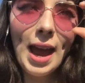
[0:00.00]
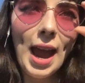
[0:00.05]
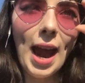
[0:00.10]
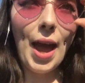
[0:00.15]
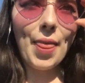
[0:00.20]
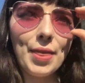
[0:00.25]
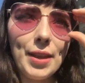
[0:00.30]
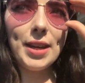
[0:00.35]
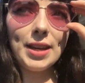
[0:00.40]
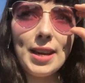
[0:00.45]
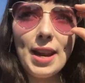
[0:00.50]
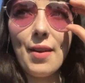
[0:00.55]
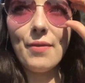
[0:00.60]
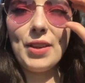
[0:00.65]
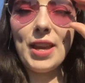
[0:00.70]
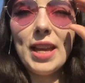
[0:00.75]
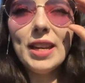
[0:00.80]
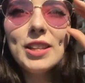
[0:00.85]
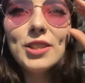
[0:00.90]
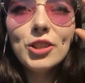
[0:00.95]
and they didn't have the
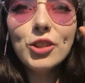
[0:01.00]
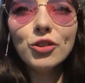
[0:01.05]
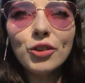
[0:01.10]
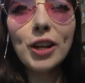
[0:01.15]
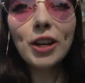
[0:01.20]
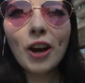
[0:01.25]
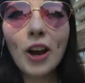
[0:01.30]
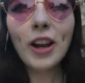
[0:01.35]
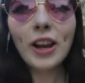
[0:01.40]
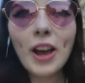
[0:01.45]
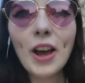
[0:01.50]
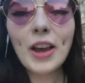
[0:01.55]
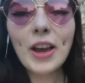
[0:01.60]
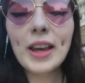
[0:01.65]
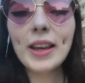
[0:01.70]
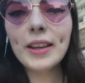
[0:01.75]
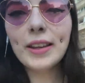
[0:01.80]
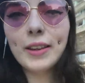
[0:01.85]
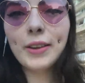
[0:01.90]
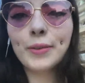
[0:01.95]
energy drink I like,
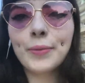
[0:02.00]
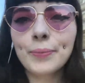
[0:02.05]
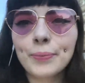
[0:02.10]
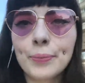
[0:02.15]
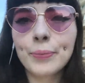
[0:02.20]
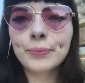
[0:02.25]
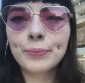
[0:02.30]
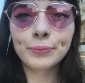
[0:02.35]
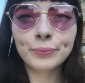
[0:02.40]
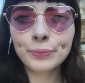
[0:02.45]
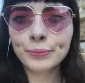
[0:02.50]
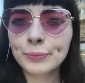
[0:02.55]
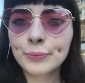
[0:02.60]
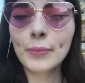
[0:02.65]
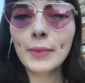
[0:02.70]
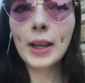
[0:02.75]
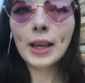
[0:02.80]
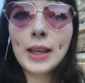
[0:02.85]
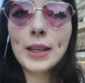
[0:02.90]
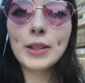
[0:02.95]

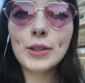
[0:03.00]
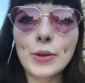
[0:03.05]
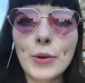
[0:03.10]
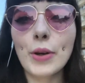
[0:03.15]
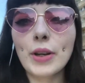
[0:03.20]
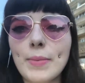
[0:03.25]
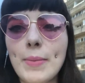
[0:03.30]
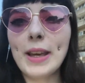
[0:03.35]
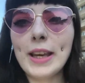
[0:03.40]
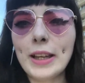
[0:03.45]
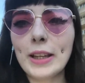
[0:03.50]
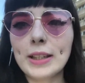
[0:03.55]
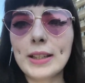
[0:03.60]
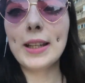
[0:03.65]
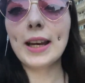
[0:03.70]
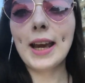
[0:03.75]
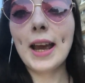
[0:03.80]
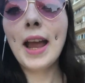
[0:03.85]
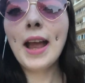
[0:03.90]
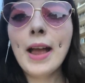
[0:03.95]
it's not going to be a good
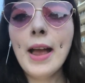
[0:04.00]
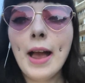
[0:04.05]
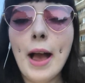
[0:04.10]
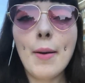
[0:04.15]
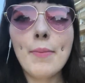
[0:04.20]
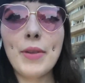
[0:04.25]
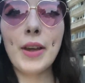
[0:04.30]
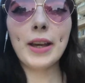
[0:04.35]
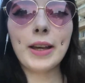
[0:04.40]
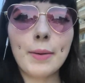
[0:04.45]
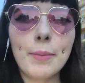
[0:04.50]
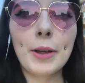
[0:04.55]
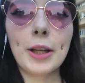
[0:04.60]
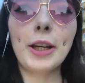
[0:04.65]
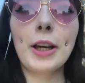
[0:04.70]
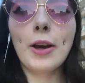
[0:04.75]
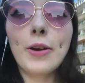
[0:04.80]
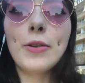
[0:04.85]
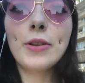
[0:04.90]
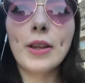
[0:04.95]
day. I'm thinking I'm going to
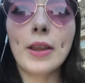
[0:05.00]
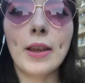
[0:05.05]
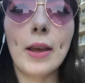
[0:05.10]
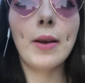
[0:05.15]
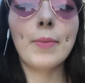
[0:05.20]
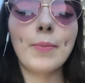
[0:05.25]
go to the